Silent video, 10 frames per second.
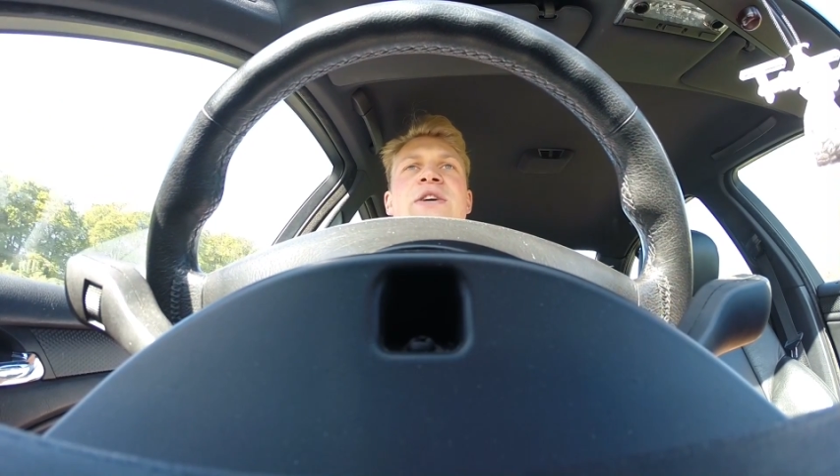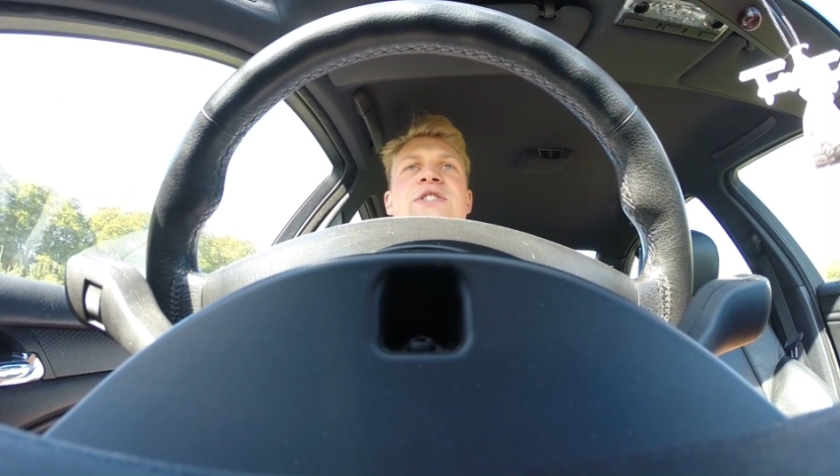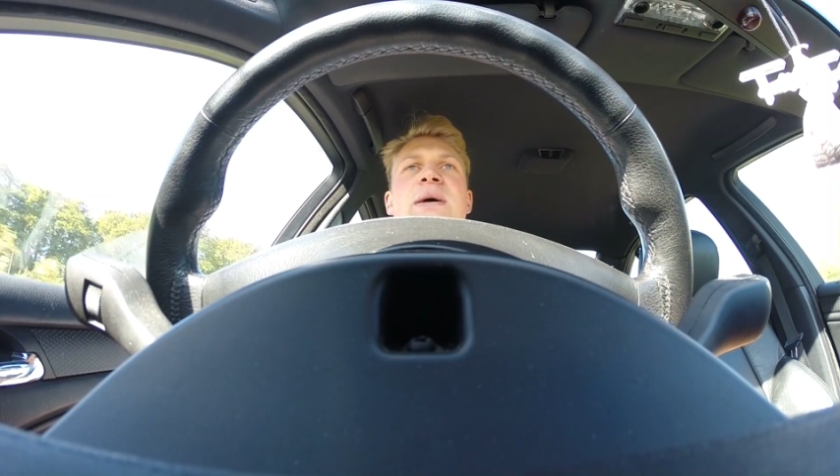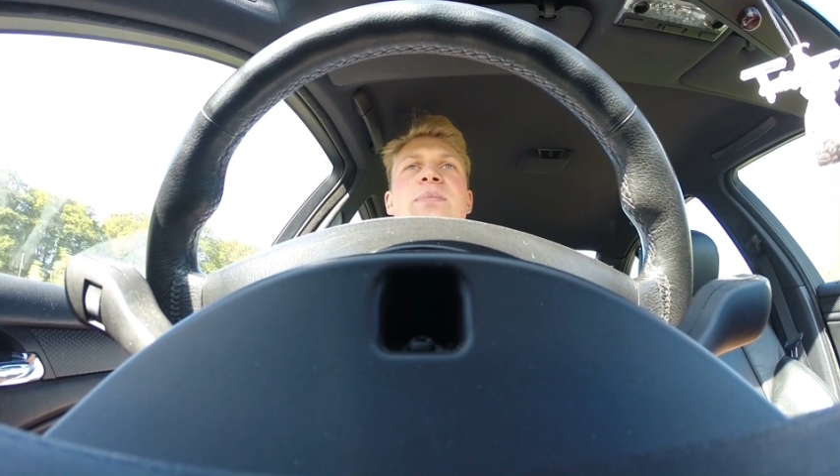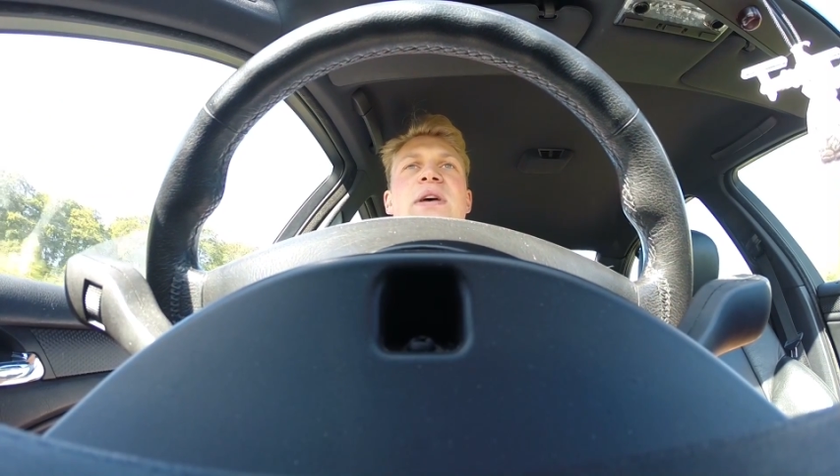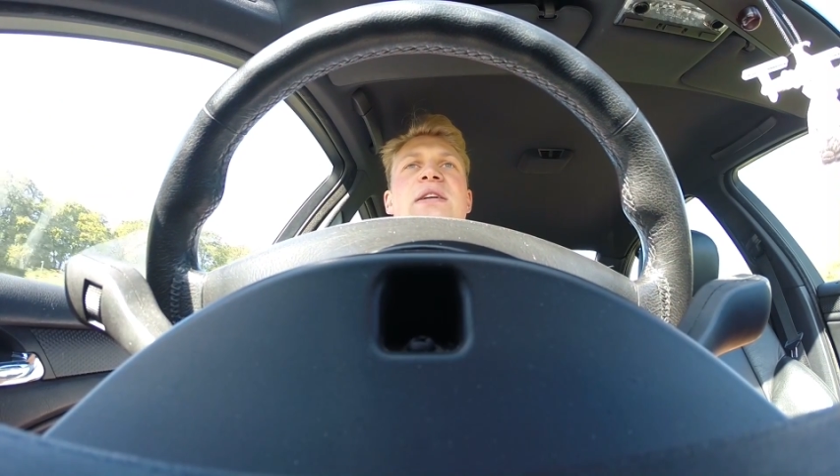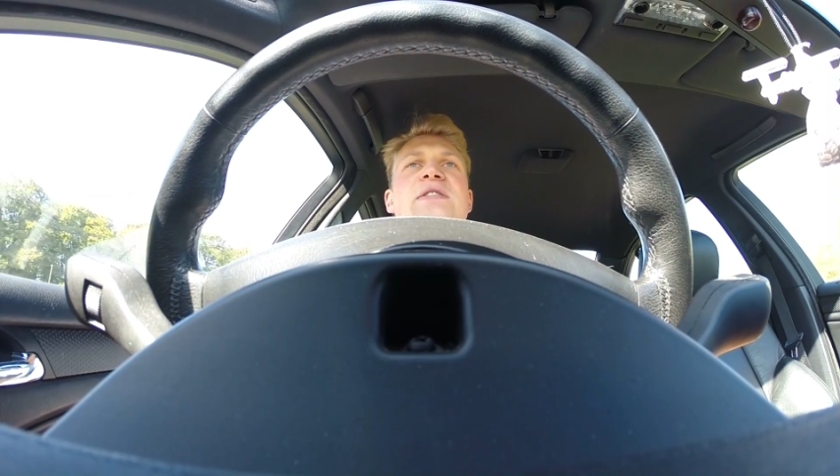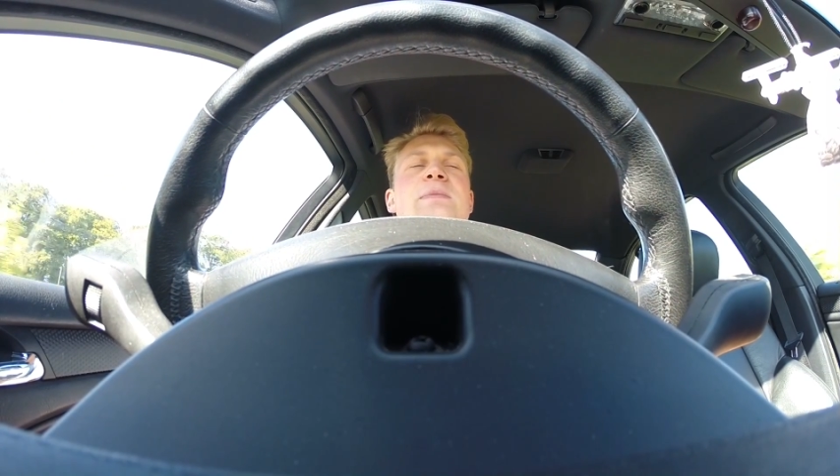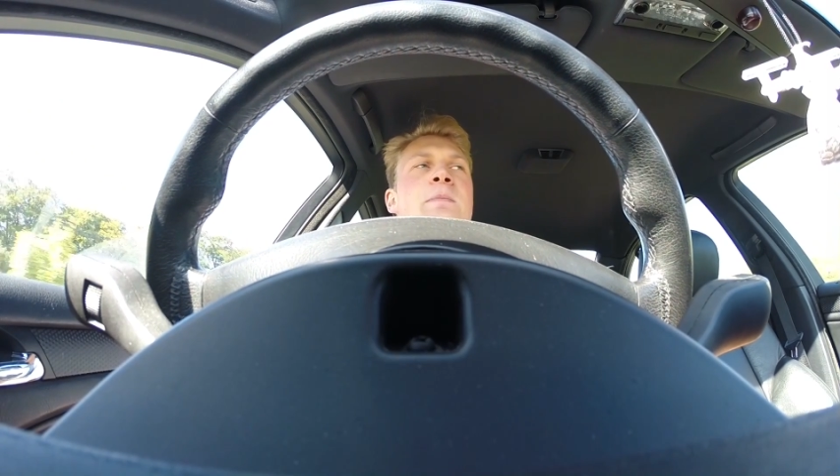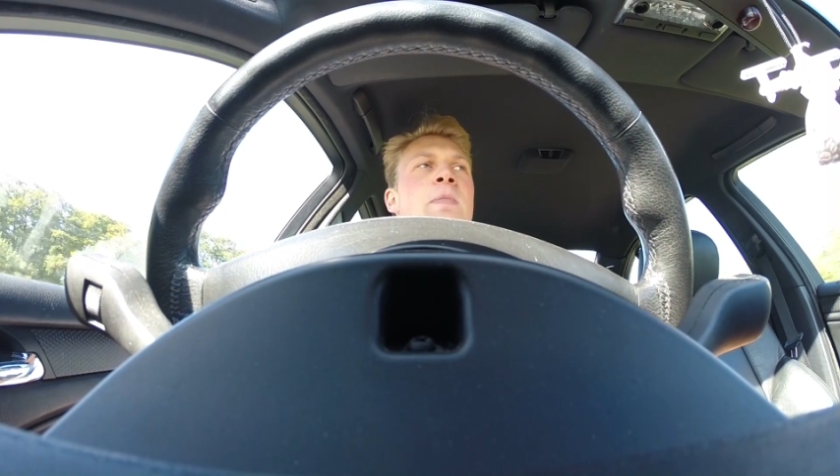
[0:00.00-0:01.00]

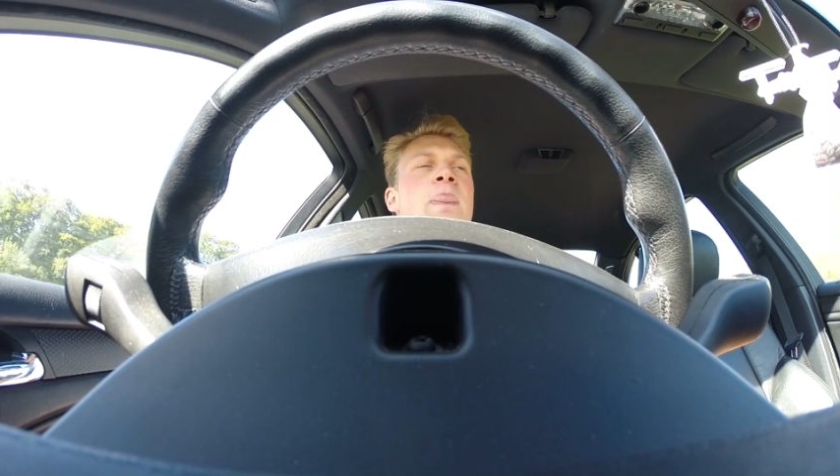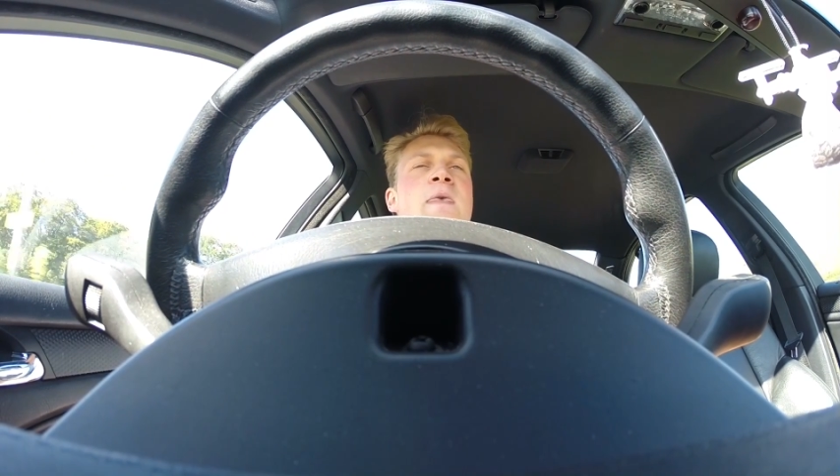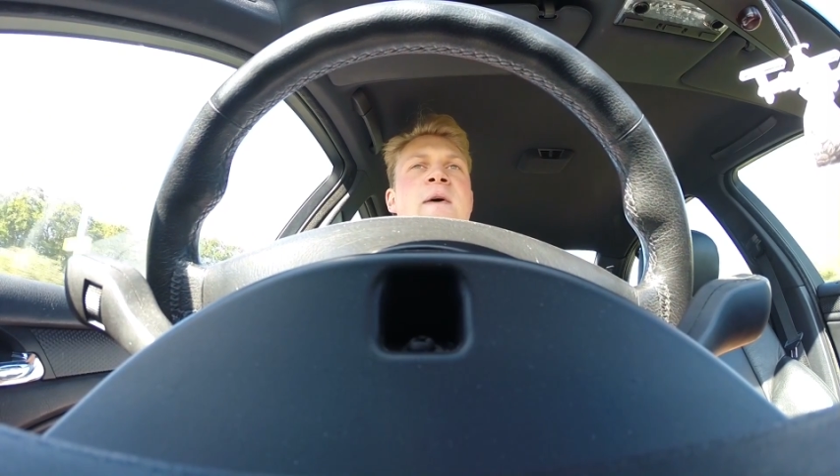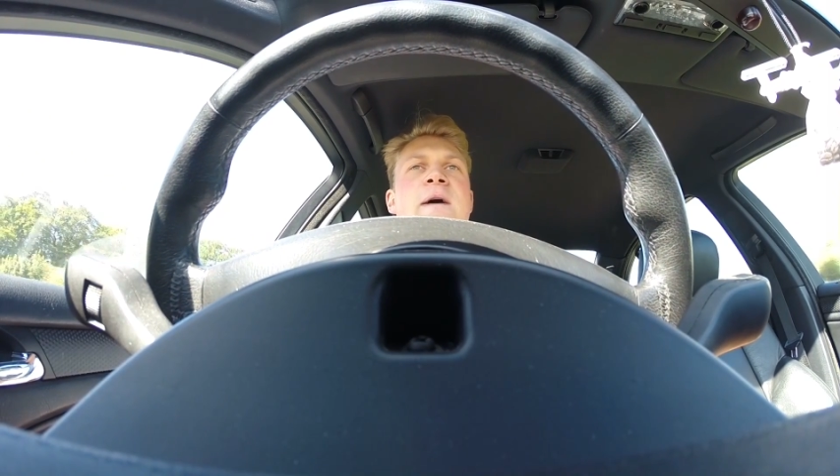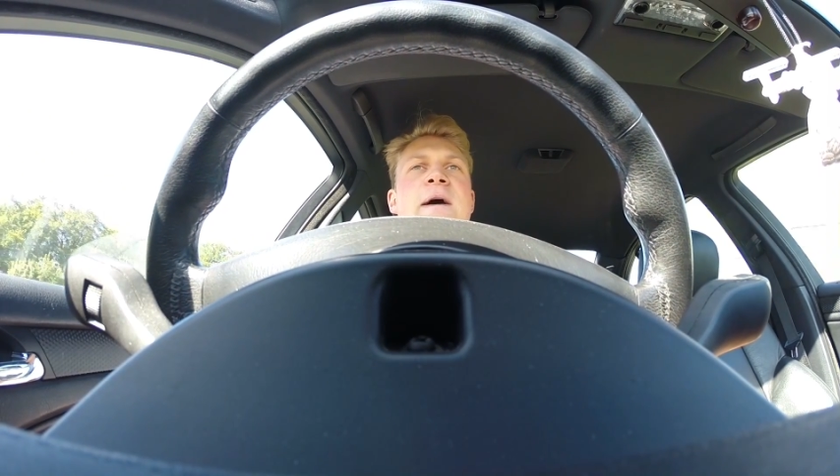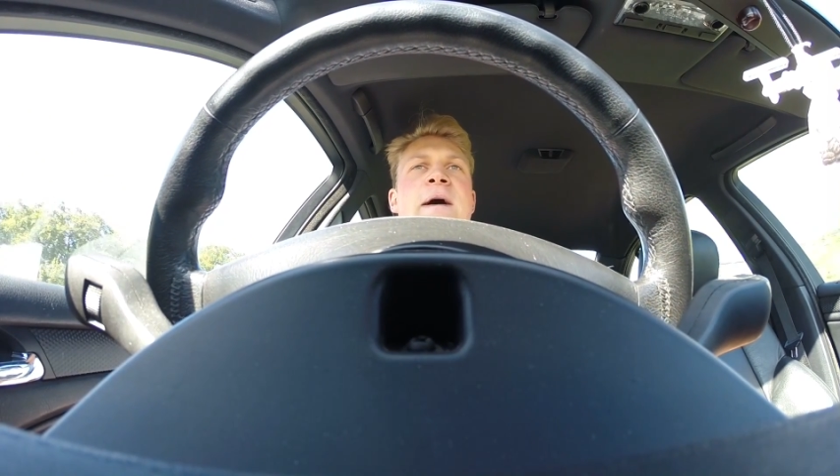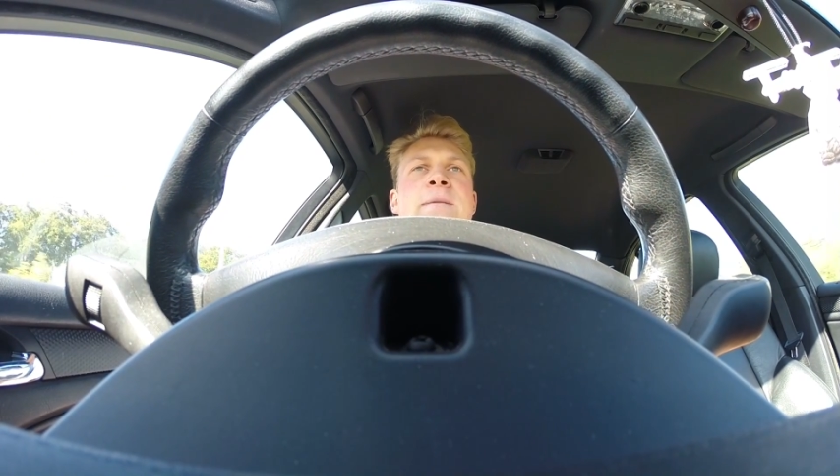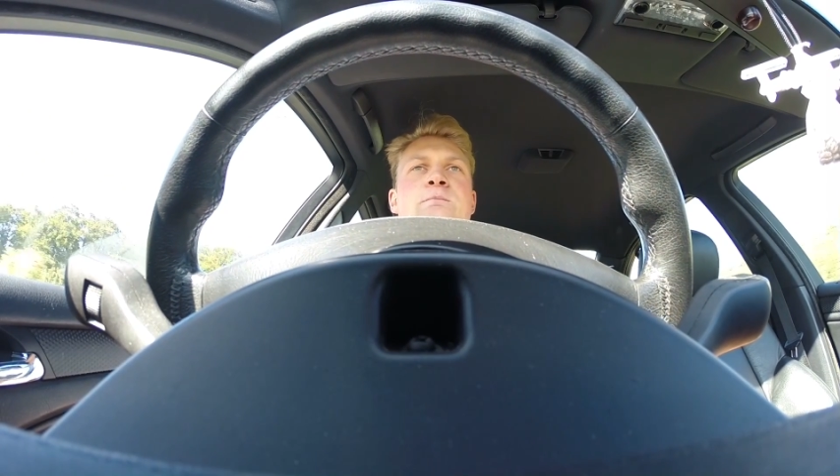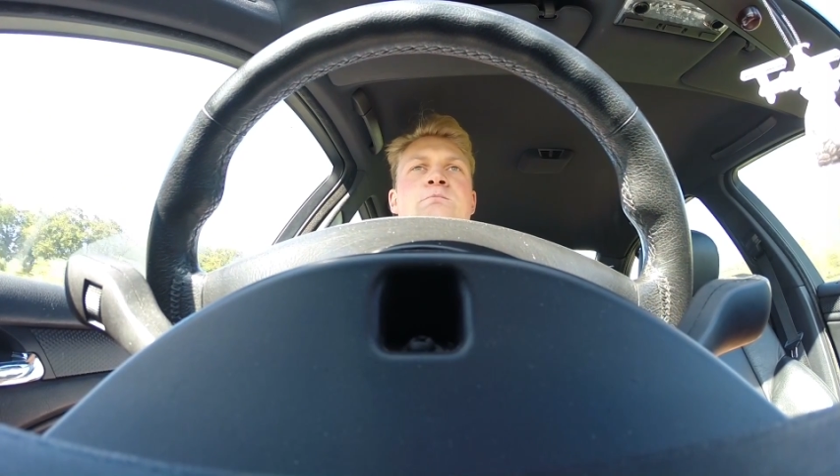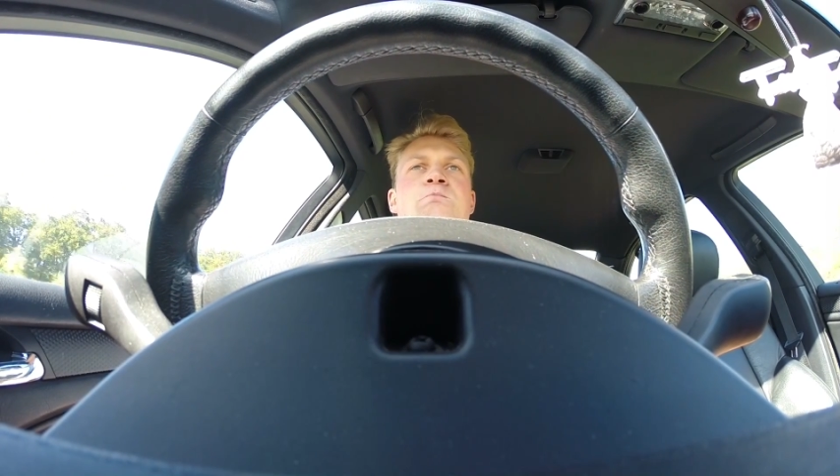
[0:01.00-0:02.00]
Schempp-Hirth
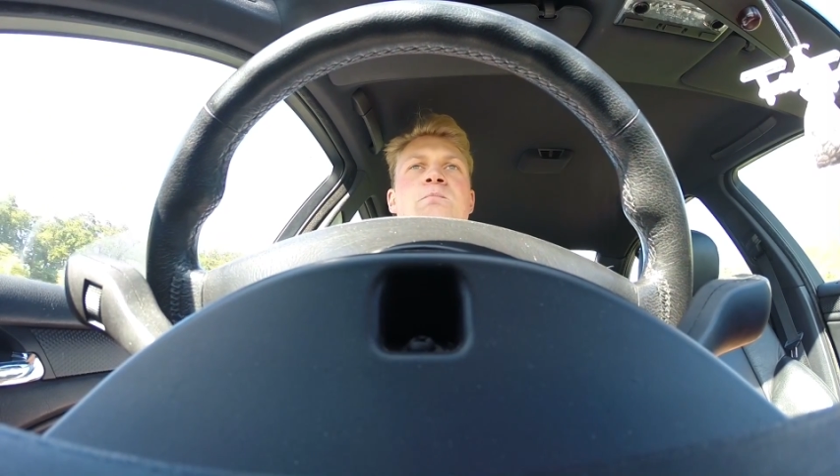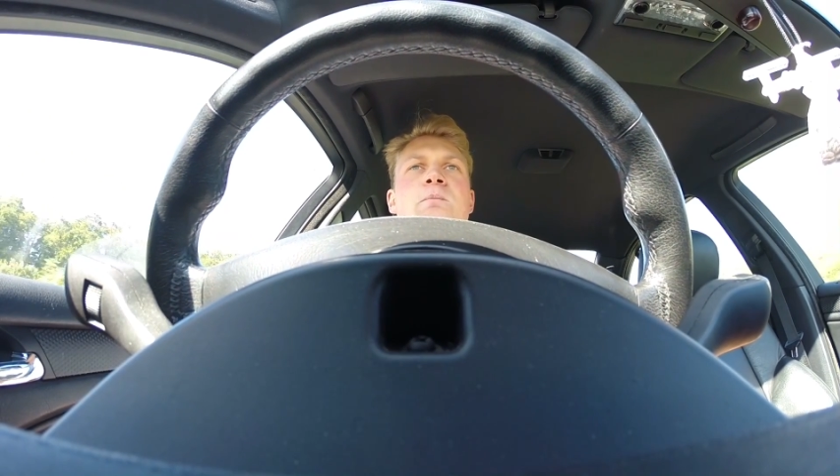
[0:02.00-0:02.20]
um,